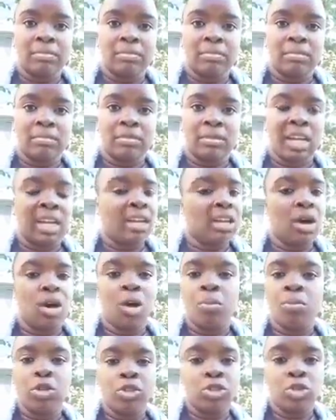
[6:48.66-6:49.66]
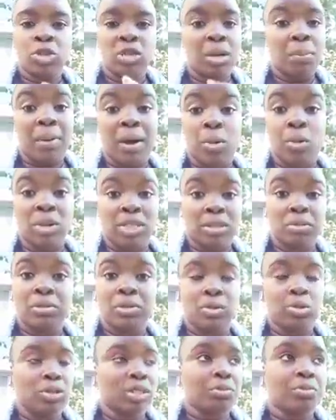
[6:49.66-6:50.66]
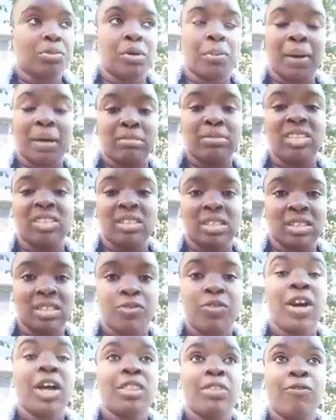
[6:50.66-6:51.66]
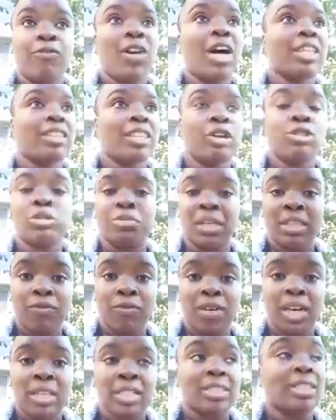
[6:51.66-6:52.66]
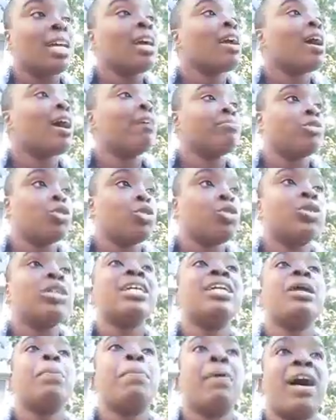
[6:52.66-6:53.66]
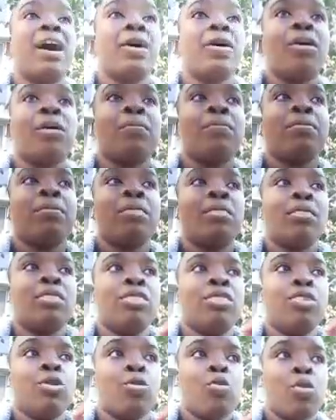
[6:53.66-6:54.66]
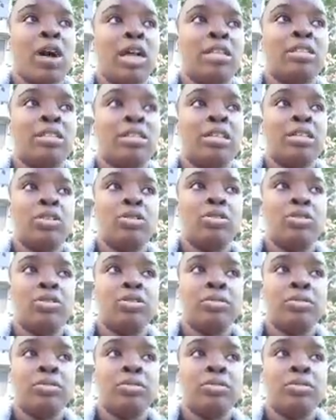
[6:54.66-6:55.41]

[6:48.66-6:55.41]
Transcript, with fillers: And no, I'm not talking about Westboro, Westboro Baptist Church. Fuck, fuck those motherfuckers. I'm talking about the ones who